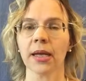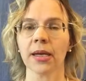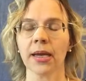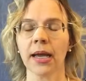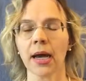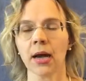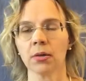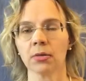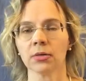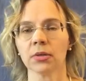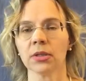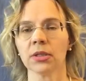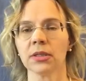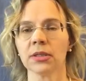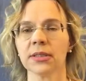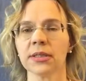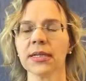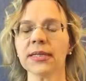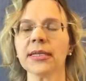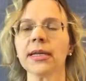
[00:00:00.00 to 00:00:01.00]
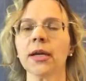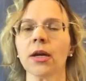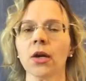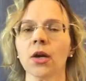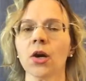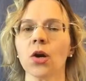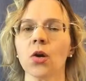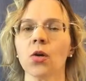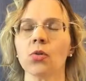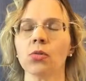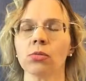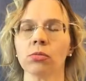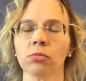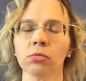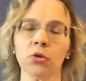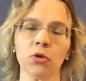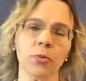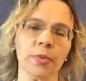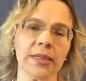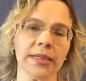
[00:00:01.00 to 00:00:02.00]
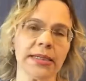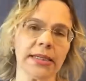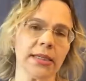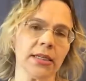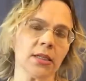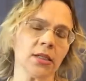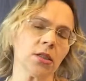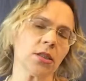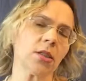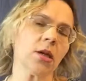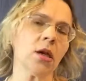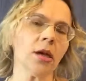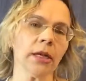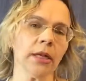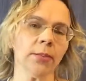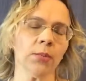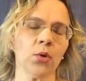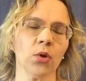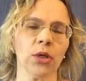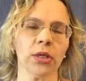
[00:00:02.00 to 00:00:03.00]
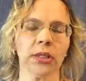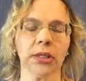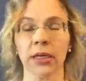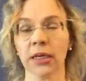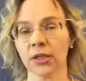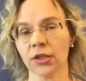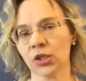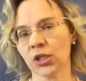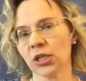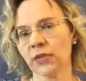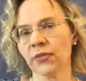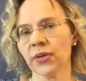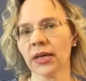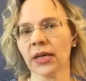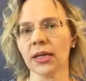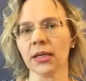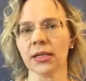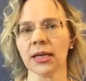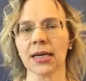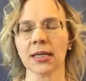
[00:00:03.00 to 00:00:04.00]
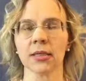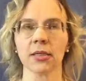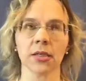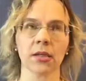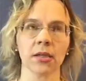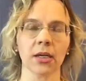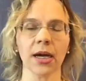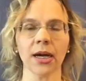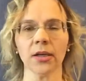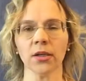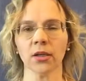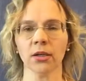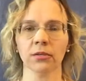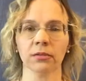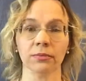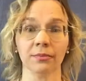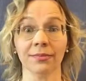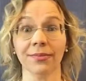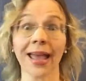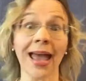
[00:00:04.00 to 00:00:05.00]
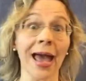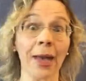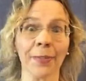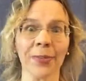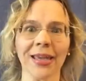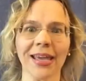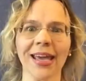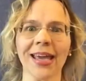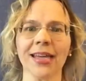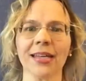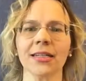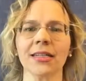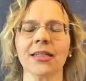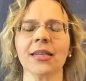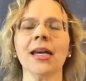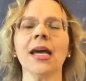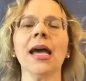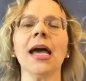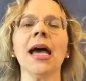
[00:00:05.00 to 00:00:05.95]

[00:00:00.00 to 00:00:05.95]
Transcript: Now, setting a goal could be seen as a starting point and achieving it as a kind of happy end.